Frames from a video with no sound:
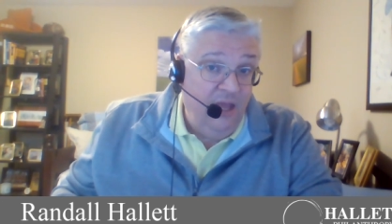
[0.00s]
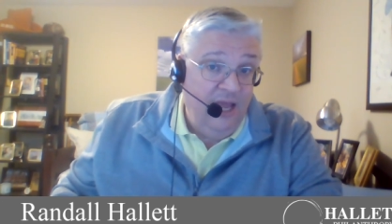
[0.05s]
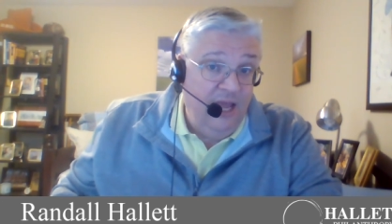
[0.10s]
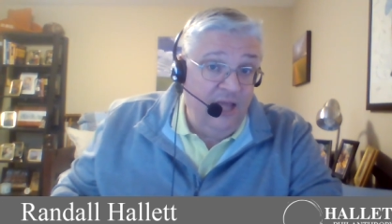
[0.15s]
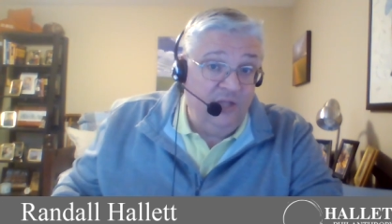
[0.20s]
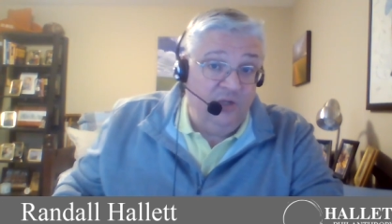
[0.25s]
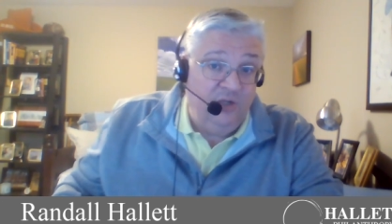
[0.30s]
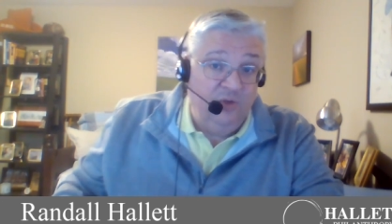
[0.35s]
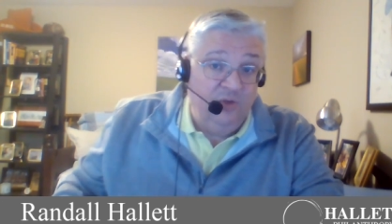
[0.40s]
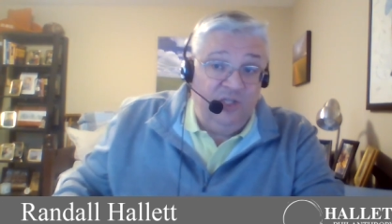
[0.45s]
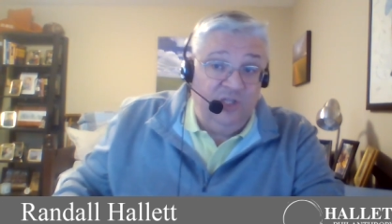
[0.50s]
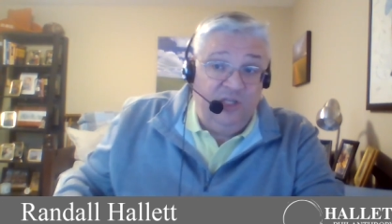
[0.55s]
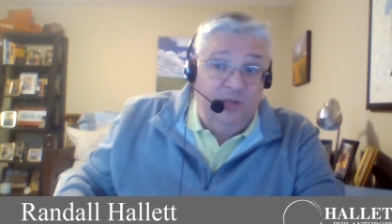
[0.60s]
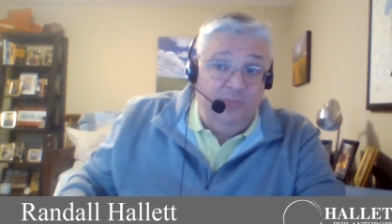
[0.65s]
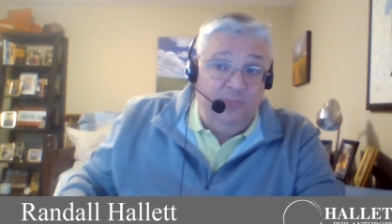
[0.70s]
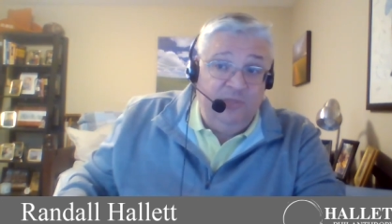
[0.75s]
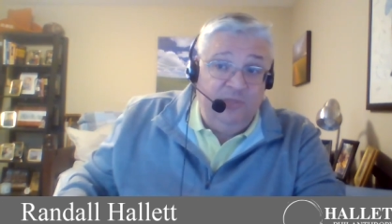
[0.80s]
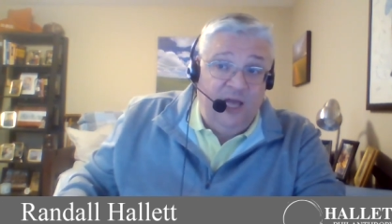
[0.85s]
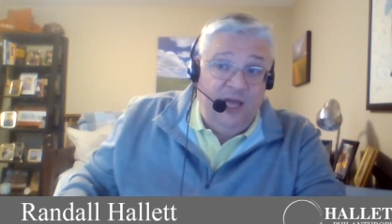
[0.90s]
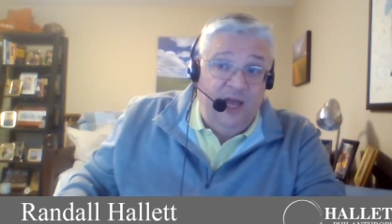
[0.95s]
And so
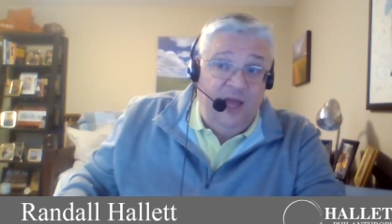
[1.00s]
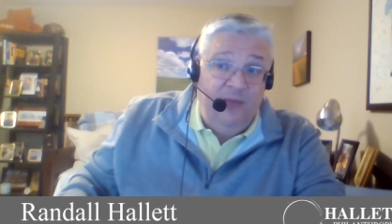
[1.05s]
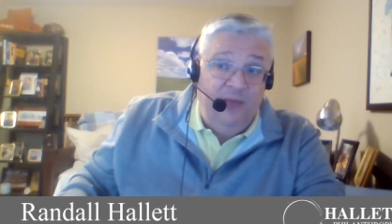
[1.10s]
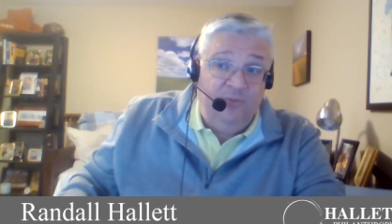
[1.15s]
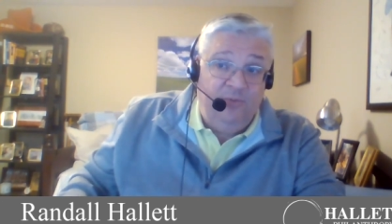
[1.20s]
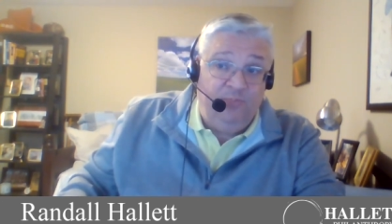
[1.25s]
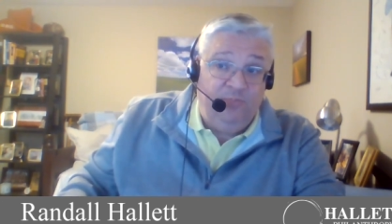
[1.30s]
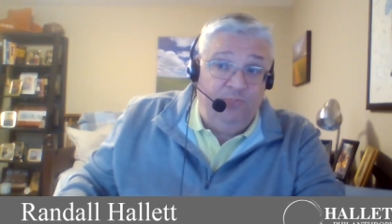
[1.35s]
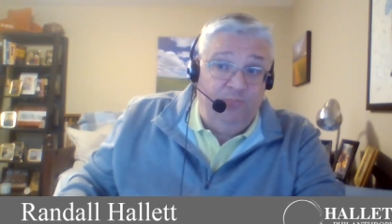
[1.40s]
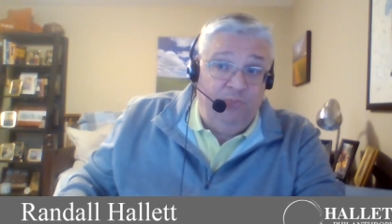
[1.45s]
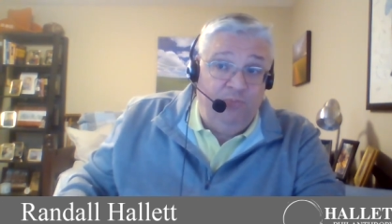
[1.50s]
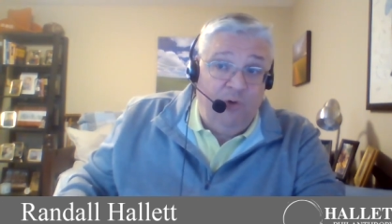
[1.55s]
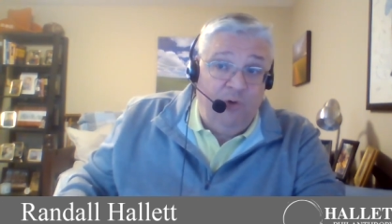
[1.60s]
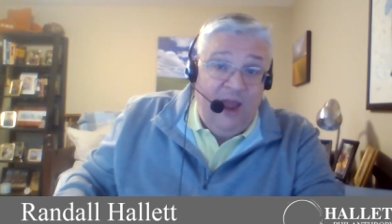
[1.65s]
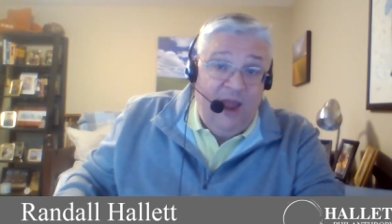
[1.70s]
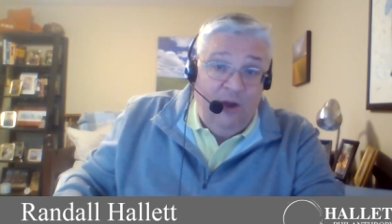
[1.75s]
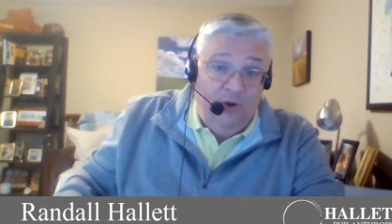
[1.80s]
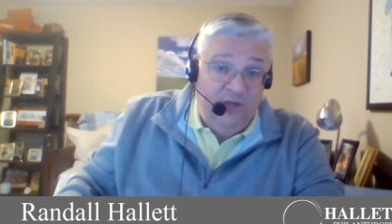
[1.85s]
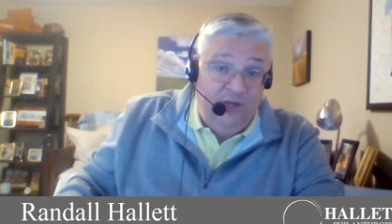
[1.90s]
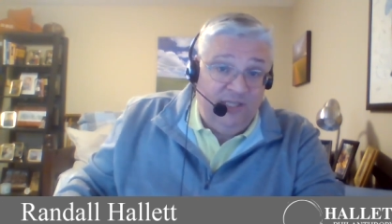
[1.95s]
sometimes
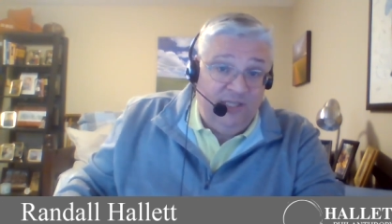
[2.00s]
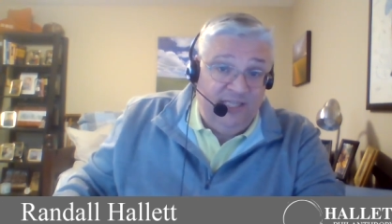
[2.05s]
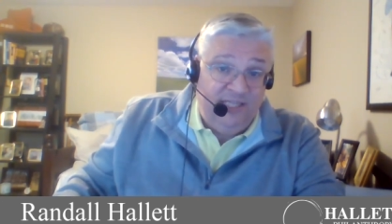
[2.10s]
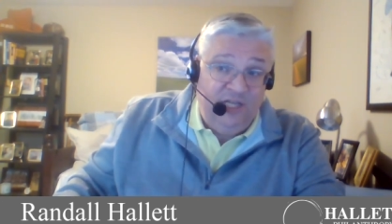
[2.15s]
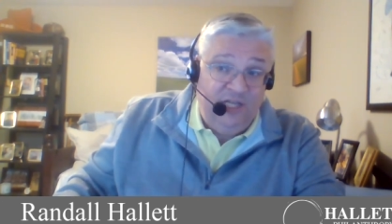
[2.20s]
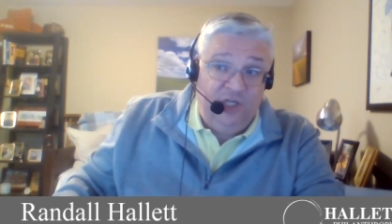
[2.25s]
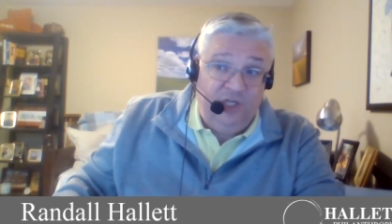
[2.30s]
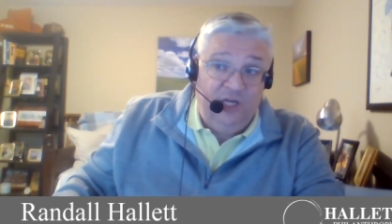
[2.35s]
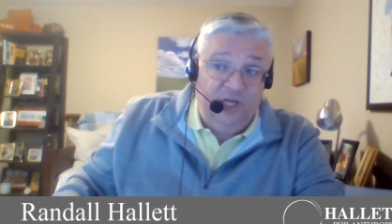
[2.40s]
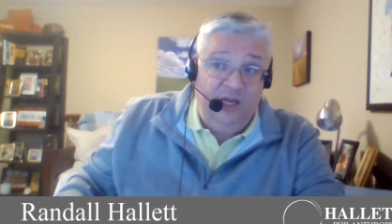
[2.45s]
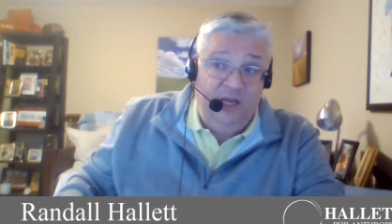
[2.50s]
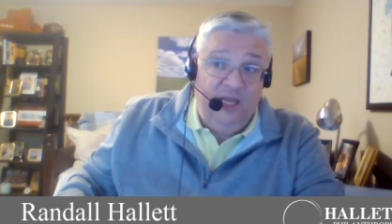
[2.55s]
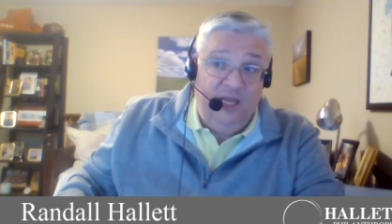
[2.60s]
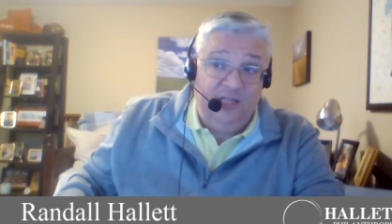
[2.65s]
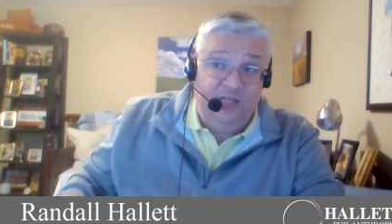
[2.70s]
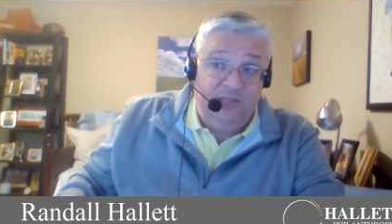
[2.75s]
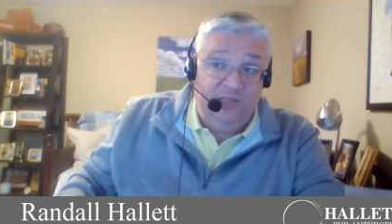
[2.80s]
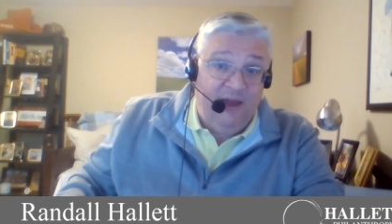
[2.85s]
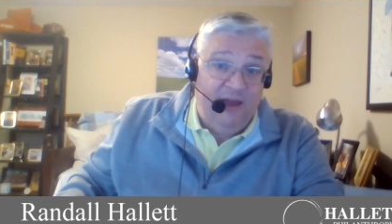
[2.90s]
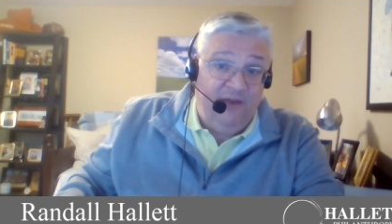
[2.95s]
prioritization
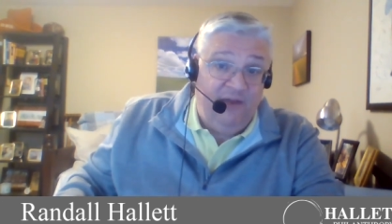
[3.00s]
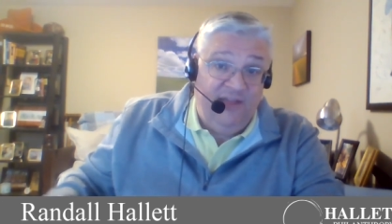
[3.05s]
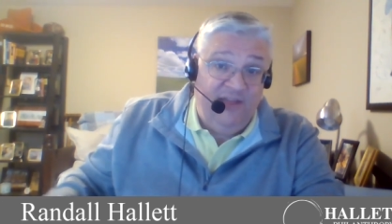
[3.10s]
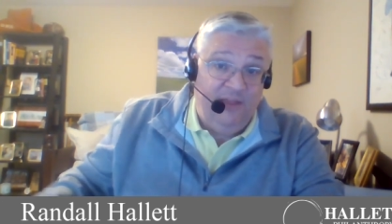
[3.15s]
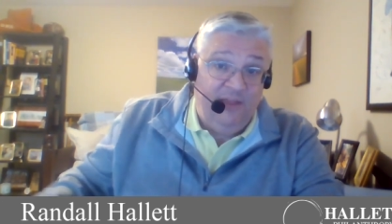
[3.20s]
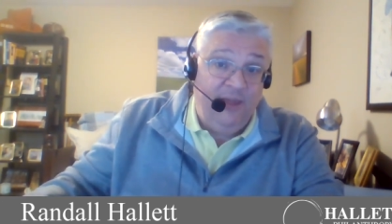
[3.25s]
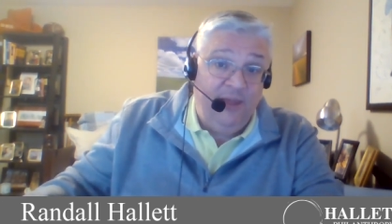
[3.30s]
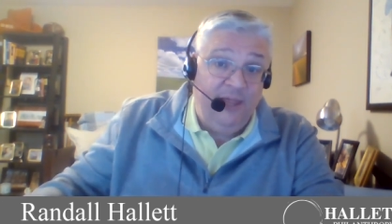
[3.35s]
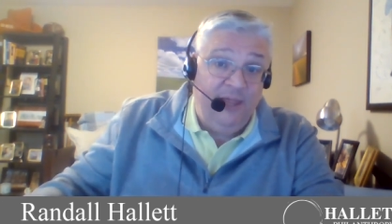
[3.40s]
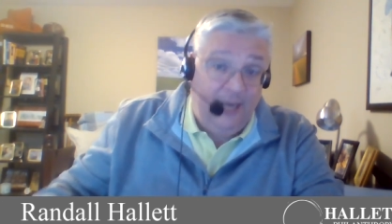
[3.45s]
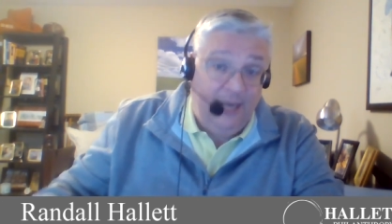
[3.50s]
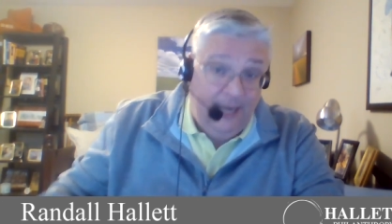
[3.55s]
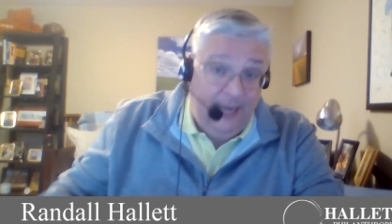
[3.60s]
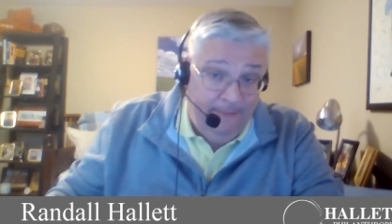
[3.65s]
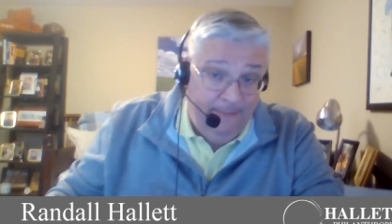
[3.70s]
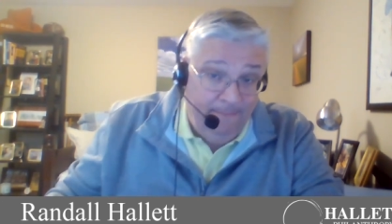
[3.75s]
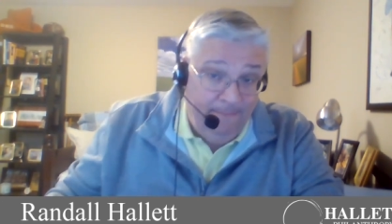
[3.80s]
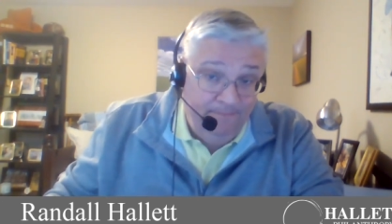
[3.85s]
is about availability.